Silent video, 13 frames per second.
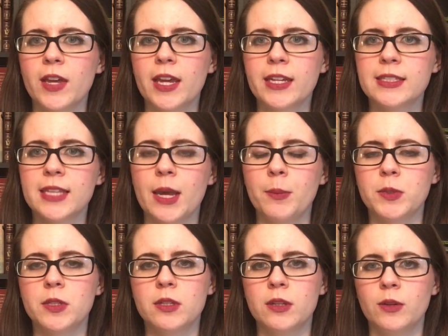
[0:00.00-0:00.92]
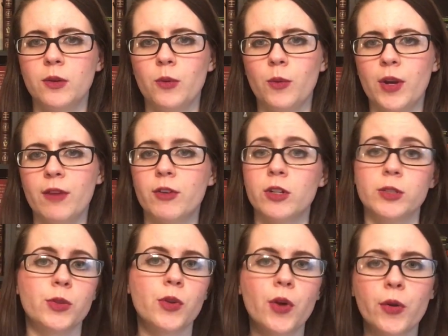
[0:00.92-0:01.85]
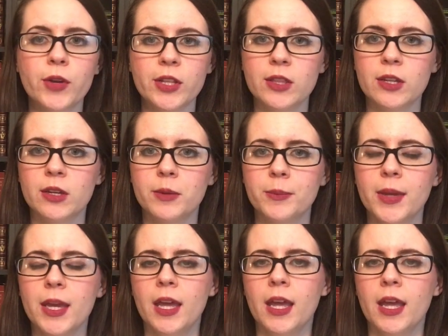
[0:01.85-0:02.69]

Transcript: accept whatever is thrown at them,